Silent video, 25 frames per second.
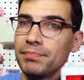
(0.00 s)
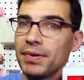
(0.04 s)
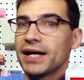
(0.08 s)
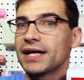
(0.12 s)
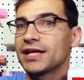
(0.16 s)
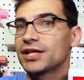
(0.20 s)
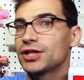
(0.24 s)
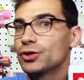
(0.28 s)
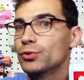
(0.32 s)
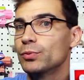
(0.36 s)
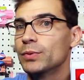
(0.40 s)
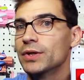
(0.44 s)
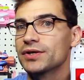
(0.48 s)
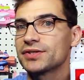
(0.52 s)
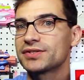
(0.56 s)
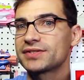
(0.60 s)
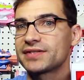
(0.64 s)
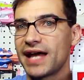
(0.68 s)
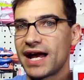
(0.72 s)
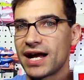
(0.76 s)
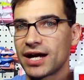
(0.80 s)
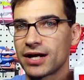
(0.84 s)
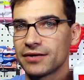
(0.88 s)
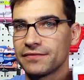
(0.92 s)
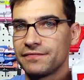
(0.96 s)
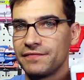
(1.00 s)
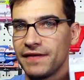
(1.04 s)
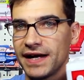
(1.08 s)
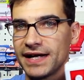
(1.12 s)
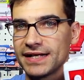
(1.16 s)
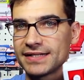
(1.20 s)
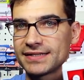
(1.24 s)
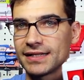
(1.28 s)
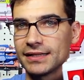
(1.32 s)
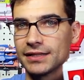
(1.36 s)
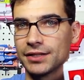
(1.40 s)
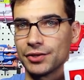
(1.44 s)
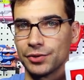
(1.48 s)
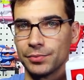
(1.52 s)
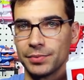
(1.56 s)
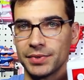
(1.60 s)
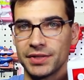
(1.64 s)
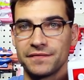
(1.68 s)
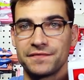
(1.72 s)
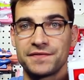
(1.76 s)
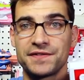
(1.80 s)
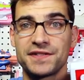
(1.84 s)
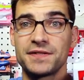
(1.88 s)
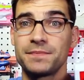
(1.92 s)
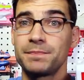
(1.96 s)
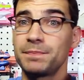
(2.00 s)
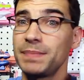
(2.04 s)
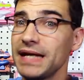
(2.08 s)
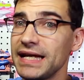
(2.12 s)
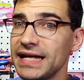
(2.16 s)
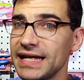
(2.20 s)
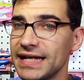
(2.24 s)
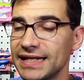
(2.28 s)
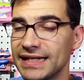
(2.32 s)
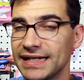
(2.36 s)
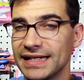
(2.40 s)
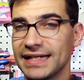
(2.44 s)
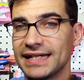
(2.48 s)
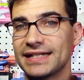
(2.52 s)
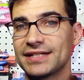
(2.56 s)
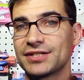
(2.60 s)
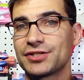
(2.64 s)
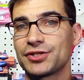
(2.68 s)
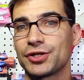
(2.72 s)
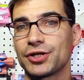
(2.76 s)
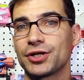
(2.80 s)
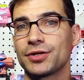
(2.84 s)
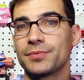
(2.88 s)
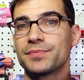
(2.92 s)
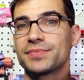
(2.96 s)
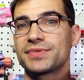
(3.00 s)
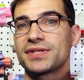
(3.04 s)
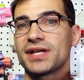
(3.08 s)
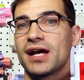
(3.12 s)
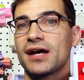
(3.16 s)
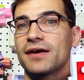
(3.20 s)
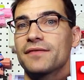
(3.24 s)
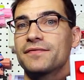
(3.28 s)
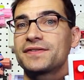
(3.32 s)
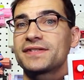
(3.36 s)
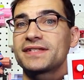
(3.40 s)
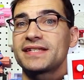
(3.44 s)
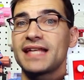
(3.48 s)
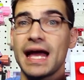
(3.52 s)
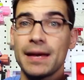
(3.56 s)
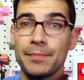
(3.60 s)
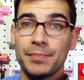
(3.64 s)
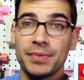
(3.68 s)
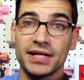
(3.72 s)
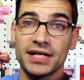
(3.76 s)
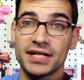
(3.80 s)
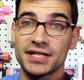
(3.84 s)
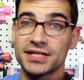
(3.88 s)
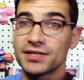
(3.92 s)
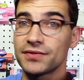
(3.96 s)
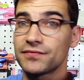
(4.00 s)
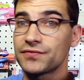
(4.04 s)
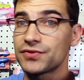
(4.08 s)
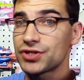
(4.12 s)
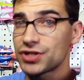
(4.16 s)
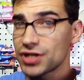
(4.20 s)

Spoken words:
but you will sacrifice a little bit of speed in terms of snappiness of